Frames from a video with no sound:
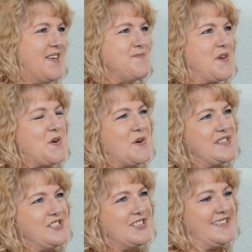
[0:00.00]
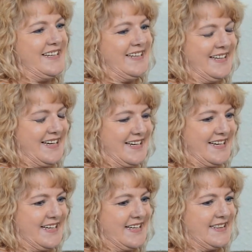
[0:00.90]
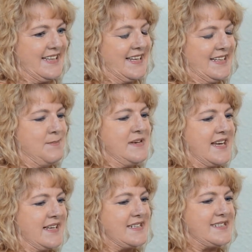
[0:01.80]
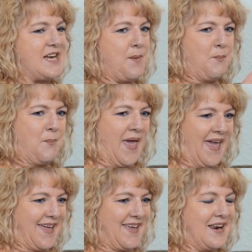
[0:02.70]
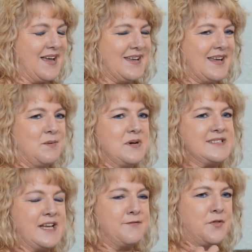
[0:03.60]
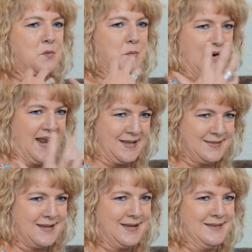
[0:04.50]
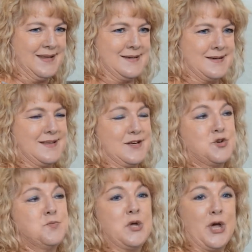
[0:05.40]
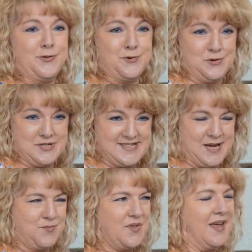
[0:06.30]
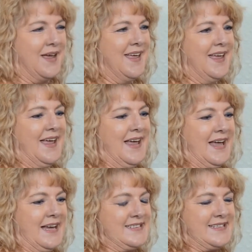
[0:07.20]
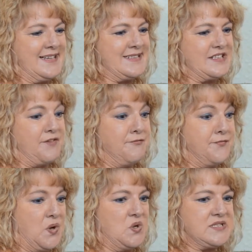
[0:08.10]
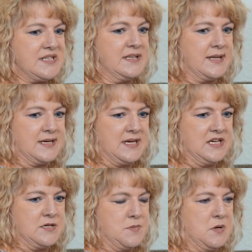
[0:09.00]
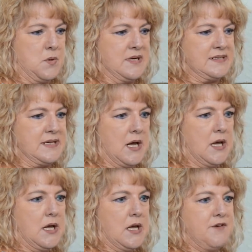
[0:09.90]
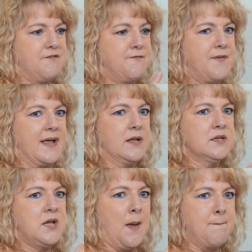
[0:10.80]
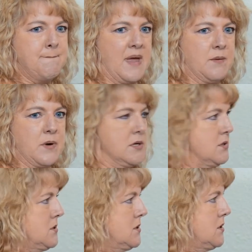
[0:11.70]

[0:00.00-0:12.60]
Because you see, let me take this step back. And I want to say for the woman out there that could be going through the same thing, is that the first thing that hit me was failed marriage.